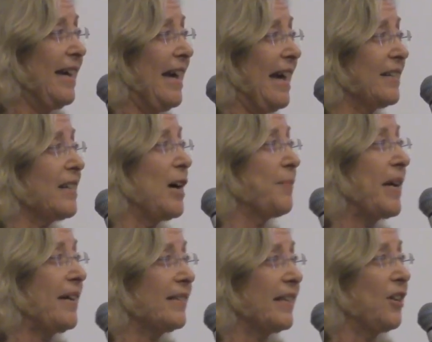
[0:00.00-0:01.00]
at
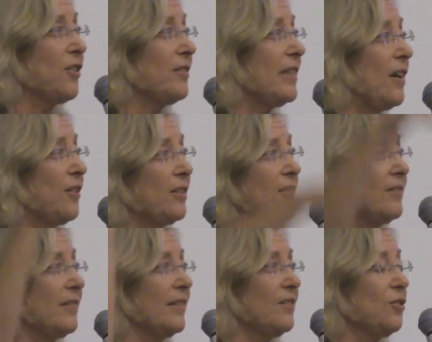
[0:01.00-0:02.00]
Comcast Cares, now is
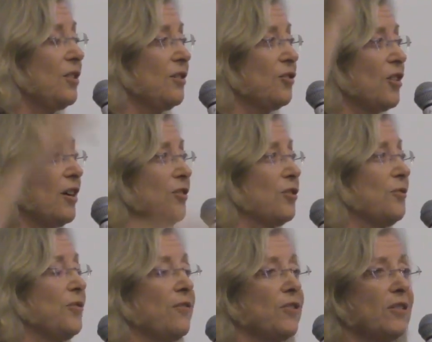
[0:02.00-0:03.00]
in, in charge
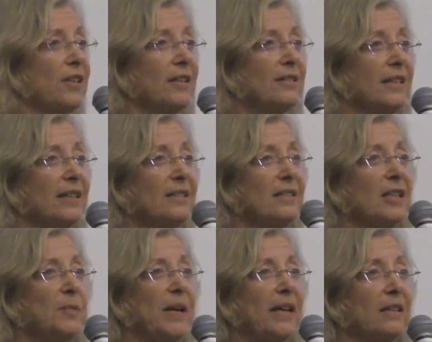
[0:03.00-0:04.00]
of everything at, at
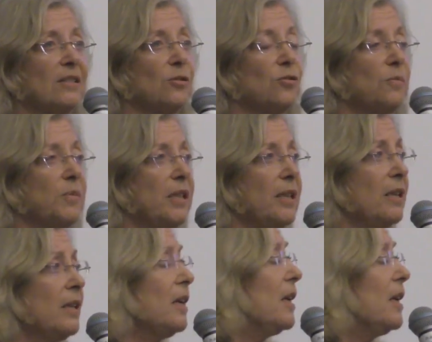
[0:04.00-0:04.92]
Citibank and social media.